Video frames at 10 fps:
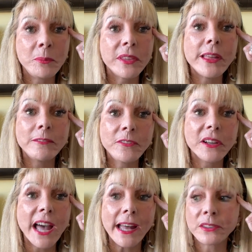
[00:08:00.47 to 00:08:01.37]
but they
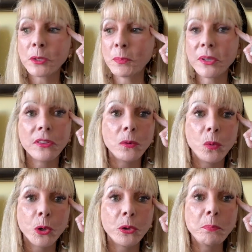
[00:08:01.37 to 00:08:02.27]
forgot to put the
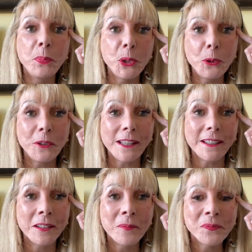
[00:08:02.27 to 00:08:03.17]
word beauty.
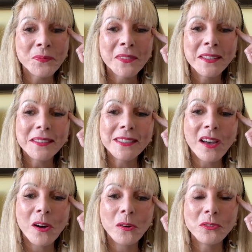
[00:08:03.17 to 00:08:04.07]

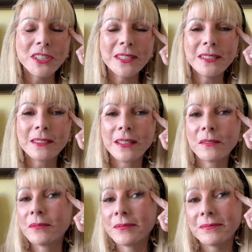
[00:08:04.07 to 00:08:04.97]
So just,
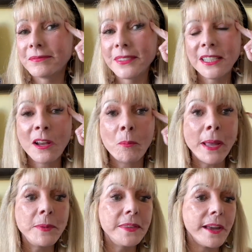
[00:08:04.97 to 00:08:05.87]
you know,
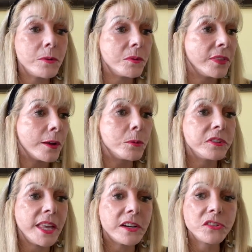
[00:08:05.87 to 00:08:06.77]
maybe they were
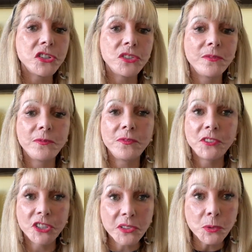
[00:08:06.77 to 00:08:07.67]
there
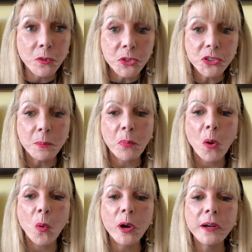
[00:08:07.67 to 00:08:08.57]
just for
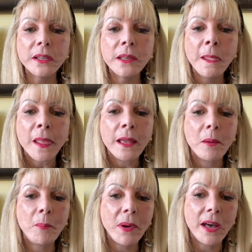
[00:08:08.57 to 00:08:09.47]
support,
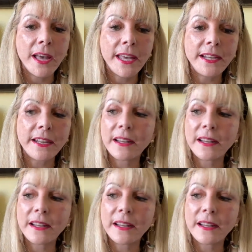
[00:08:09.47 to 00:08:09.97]
but